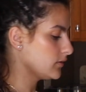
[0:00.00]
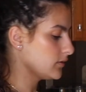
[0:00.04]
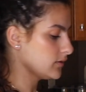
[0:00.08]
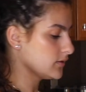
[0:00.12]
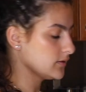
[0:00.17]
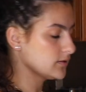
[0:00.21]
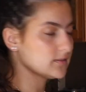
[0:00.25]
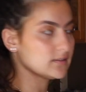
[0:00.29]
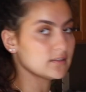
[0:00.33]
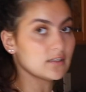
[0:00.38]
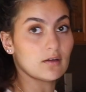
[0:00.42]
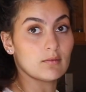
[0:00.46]

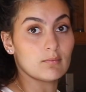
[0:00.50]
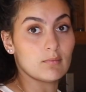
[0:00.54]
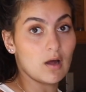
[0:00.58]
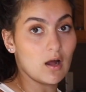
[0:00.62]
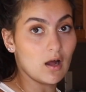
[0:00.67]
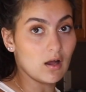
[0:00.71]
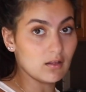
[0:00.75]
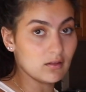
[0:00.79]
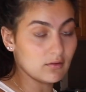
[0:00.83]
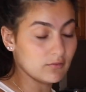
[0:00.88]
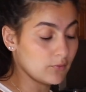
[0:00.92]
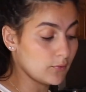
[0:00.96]
some
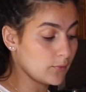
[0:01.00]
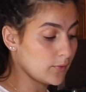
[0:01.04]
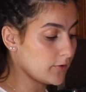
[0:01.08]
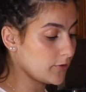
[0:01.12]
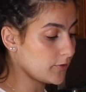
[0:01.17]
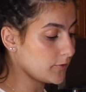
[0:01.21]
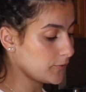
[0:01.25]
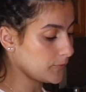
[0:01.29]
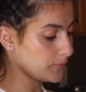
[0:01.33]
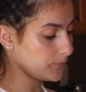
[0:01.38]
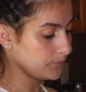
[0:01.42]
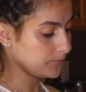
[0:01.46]
olive
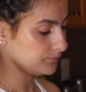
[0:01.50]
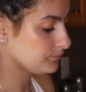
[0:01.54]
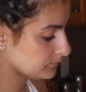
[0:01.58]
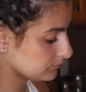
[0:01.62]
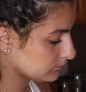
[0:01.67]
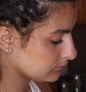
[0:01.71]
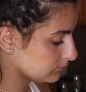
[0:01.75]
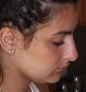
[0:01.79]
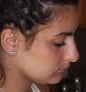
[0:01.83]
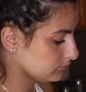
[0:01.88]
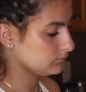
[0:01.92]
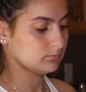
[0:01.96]
oil
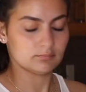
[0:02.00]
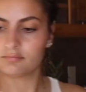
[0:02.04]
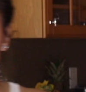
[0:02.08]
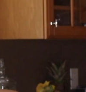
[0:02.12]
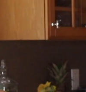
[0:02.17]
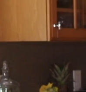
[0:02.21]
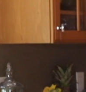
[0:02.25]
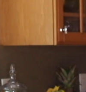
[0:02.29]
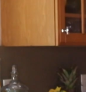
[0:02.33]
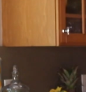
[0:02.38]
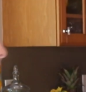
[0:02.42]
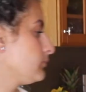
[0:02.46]

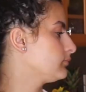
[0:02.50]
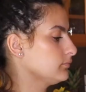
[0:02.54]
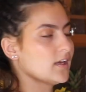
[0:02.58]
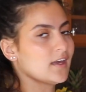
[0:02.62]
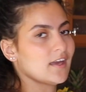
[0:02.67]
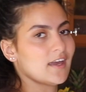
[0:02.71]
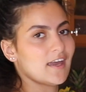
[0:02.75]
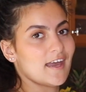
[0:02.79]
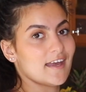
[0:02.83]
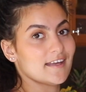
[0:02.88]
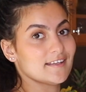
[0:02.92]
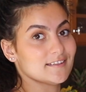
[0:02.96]

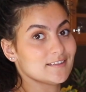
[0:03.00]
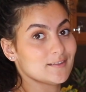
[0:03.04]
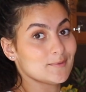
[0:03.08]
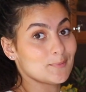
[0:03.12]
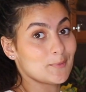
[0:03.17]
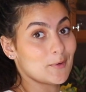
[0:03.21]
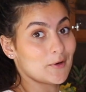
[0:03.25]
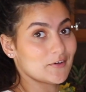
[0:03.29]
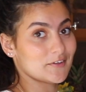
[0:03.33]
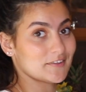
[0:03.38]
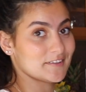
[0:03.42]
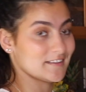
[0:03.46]
and some
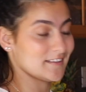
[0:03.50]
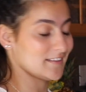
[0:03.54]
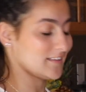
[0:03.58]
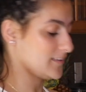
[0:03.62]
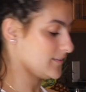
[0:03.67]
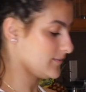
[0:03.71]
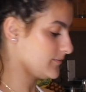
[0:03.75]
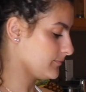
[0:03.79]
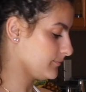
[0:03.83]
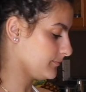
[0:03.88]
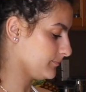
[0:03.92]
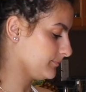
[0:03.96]

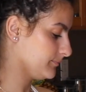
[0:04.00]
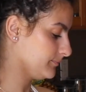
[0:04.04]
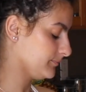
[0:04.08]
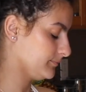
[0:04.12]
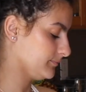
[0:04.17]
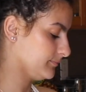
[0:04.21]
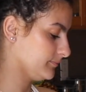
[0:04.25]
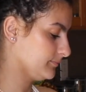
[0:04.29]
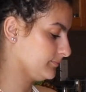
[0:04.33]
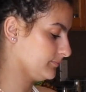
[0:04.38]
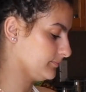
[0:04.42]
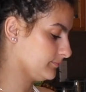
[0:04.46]
parsley.
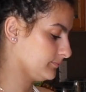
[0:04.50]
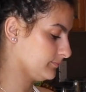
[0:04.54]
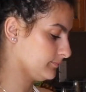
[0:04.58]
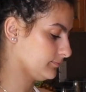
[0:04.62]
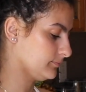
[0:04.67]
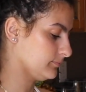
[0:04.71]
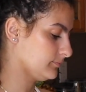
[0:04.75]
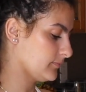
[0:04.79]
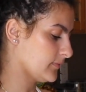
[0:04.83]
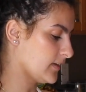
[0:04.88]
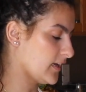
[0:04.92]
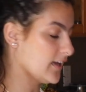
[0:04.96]

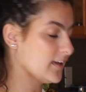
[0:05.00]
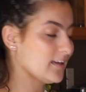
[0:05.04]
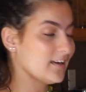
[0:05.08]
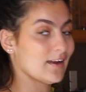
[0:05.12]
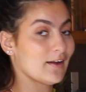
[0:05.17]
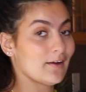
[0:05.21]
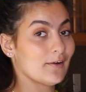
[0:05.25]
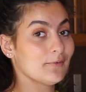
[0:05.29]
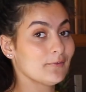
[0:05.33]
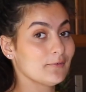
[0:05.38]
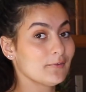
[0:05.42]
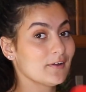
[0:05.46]

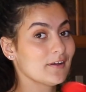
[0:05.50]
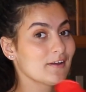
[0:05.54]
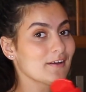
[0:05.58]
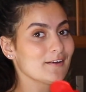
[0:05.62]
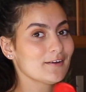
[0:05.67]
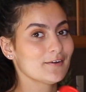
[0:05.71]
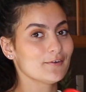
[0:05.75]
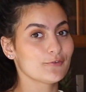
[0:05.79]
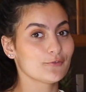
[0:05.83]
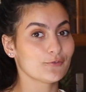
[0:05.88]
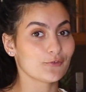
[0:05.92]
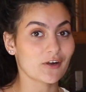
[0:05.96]
Now,
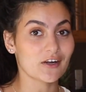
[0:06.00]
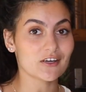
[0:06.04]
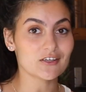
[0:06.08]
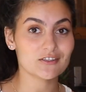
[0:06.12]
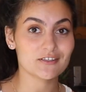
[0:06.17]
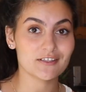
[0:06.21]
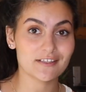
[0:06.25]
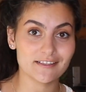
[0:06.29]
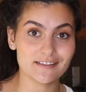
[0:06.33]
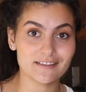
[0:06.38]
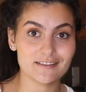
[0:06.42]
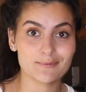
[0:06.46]
fresh
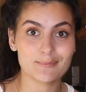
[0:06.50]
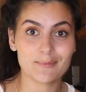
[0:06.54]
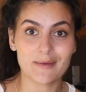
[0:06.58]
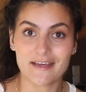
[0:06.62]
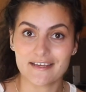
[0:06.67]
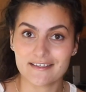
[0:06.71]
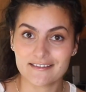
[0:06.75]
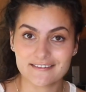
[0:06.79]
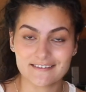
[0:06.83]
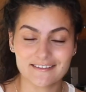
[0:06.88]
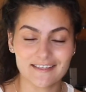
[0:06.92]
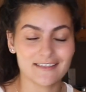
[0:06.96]
is
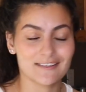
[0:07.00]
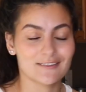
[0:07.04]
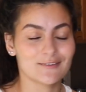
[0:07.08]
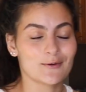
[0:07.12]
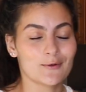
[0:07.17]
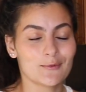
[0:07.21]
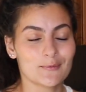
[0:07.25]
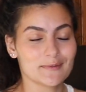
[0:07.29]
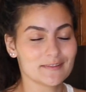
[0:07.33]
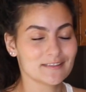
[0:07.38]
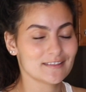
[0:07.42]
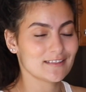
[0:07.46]
best, like you
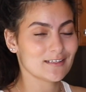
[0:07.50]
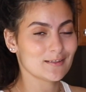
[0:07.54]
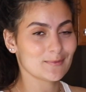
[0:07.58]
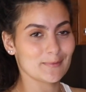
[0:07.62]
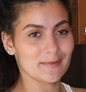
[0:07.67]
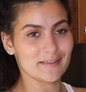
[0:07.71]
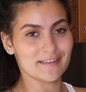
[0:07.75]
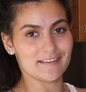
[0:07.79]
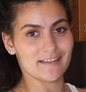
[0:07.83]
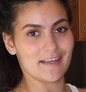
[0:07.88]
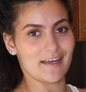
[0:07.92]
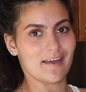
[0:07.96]
always hear
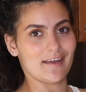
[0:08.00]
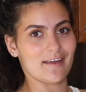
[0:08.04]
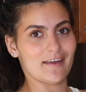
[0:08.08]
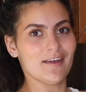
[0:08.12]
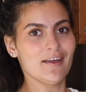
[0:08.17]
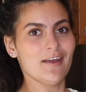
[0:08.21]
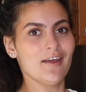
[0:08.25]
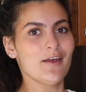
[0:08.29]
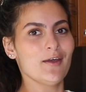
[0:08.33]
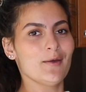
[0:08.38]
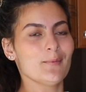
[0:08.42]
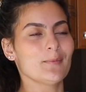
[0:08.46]
me say,
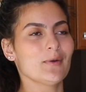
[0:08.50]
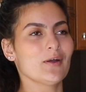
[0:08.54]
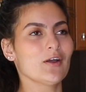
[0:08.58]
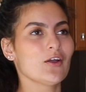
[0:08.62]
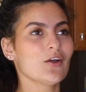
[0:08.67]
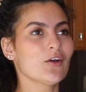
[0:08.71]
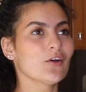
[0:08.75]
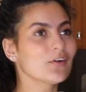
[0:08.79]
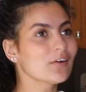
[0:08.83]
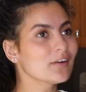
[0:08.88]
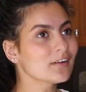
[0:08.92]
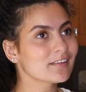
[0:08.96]
but
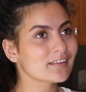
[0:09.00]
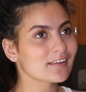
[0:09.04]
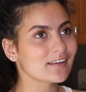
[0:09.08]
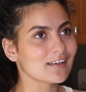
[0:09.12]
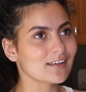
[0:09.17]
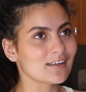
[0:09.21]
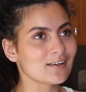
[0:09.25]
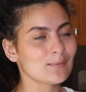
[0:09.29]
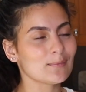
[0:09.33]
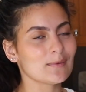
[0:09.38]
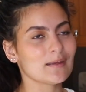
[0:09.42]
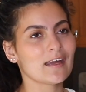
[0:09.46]

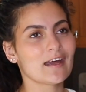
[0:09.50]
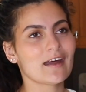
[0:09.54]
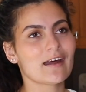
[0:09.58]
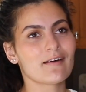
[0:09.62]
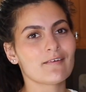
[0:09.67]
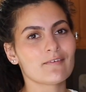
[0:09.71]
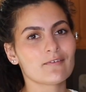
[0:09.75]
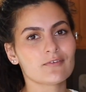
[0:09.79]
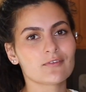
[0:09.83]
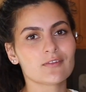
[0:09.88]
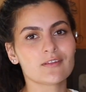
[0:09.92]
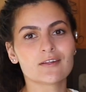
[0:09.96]
currently we
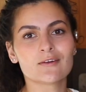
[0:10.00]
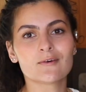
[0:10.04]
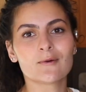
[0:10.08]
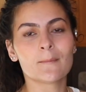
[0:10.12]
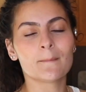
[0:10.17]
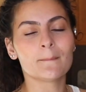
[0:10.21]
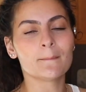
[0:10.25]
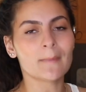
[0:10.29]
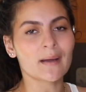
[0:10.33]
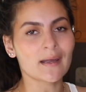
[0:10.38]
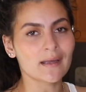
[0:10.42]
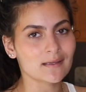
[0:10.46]
have little
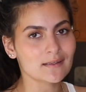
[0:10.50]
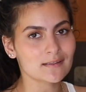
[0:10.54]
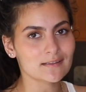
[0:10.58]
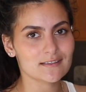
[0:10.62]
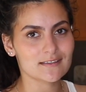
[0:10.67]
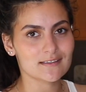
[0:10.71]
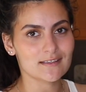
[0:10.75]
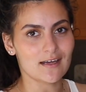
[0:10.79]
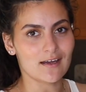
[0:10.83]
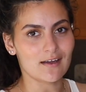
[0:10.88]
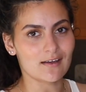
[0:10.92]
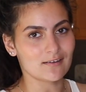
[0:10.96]

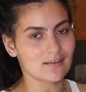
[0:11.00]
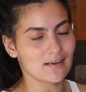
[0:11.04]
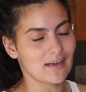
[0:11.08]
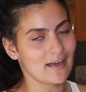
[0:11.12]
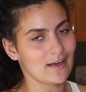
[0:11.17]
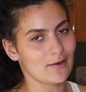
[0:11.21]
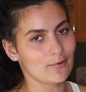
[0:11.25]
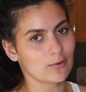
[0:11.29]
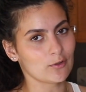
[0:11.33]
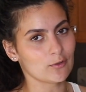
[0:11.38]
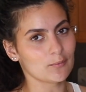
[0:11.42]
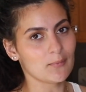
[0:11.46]
mites on
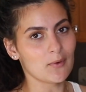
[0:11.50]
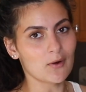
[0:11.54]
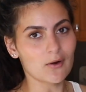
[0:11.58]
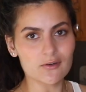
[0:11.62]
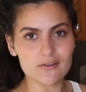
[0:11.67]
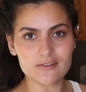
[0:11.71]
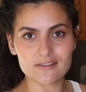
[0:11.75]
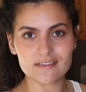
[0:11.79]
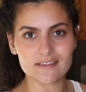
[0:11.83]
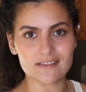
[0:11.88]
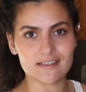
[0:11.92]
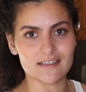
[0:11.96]
our
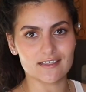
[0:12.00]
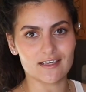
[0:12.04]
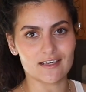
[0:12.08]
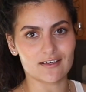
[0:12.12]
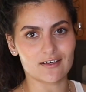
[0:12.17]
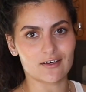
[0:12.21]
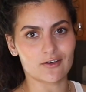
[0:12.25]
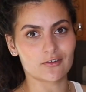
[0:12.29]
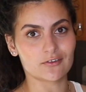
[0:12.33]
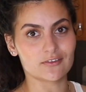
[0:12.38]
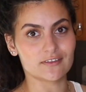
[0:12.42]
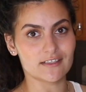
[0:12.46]
parsley and on
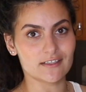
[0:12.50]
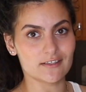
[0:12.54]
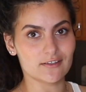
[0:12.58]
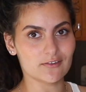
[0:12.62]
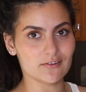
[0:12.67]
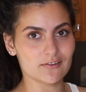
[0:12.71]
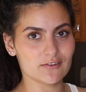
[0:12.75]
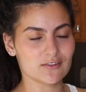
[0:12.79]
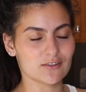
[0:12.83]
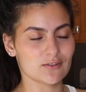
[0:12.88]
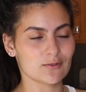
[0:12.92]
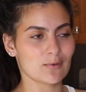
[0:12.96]
our
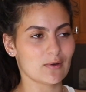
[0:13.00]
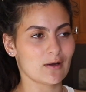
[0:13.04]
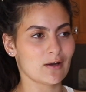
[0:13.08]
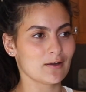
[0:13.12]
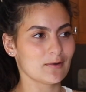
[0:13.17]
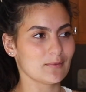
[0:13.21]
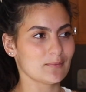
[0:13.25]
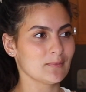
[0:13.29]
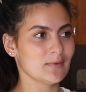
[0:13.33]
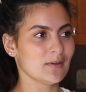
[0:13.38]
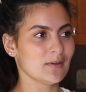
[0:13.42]
dill, so I